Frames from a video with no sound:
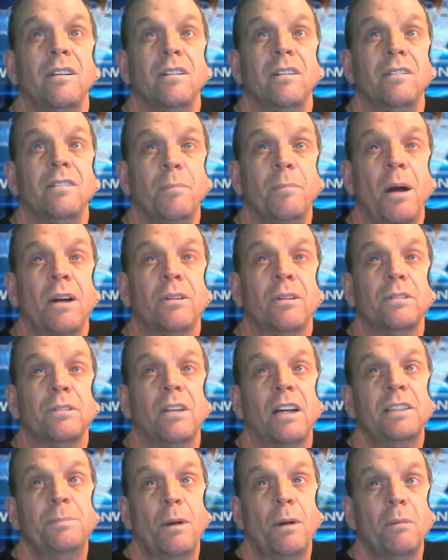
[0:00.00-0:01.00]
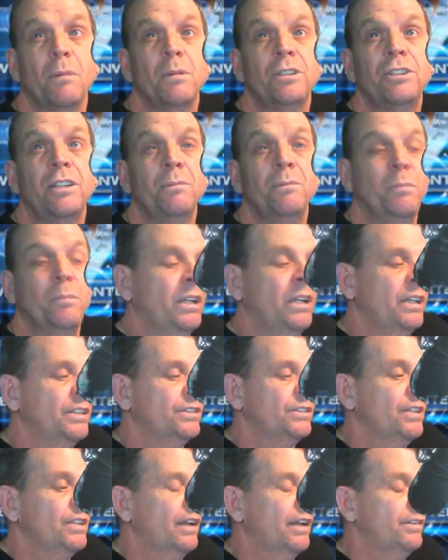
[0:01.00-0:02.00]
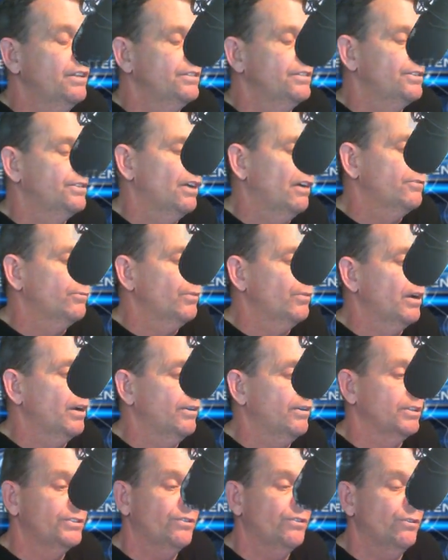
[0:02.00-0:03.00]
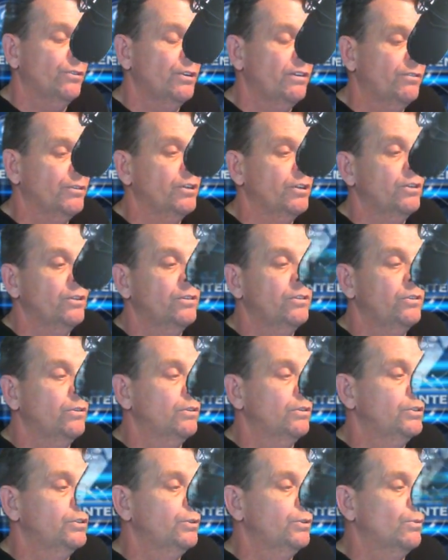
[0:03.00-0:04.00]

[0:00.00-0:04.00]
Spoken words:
democratized publishing, meaning that the software is free for you to do as you